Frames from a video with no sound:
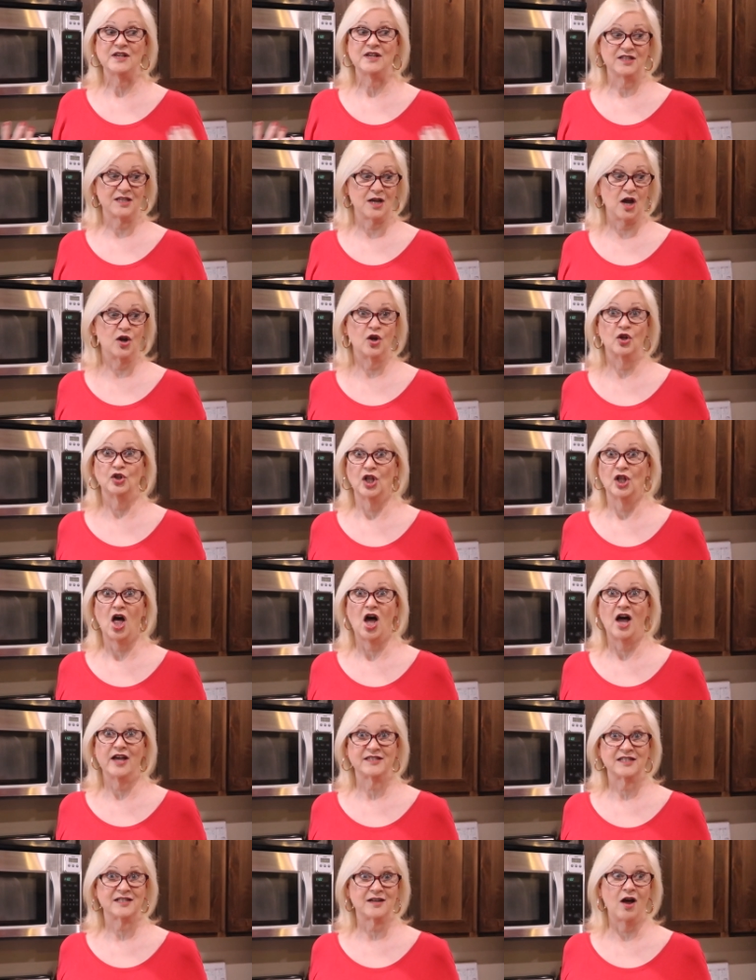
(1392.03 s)
is
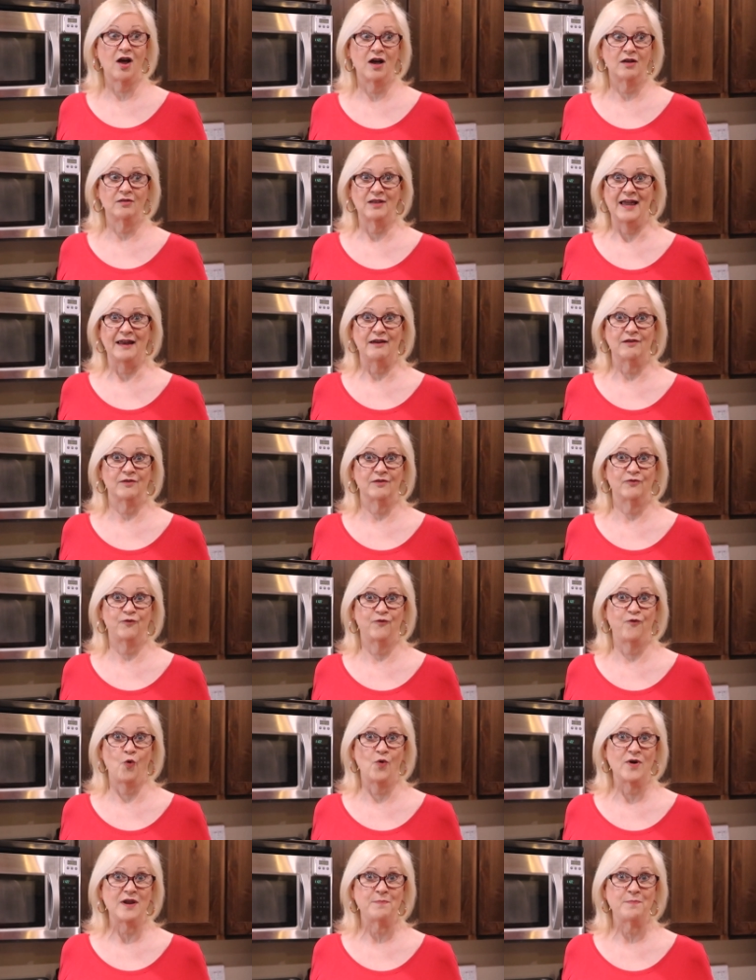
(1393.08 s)
lost like
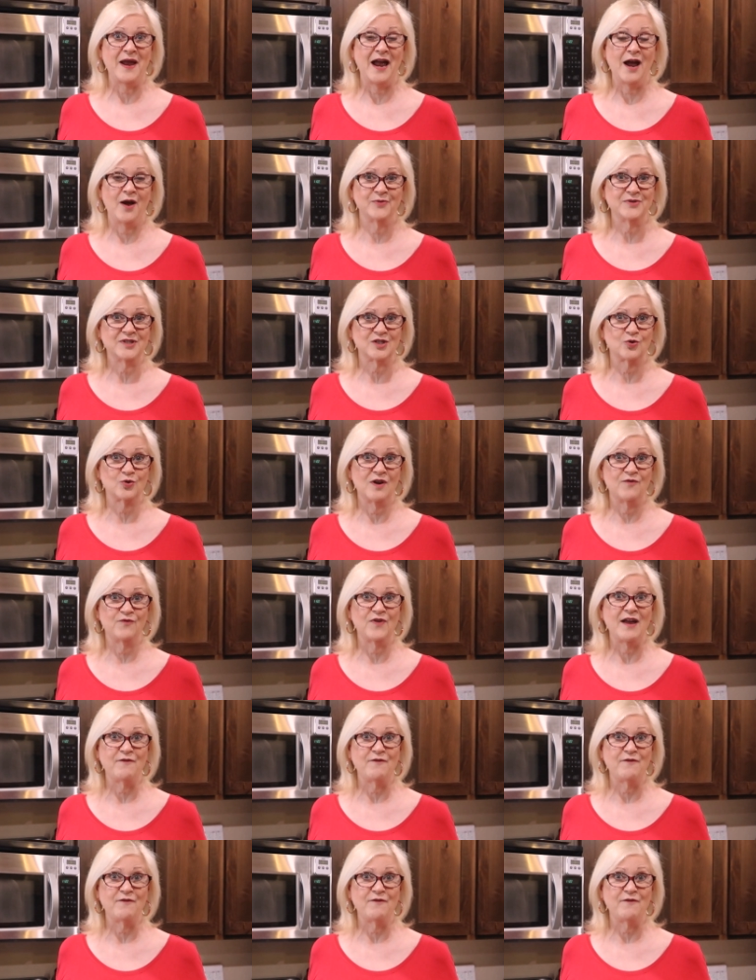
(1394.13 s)
40 pounds, yeah.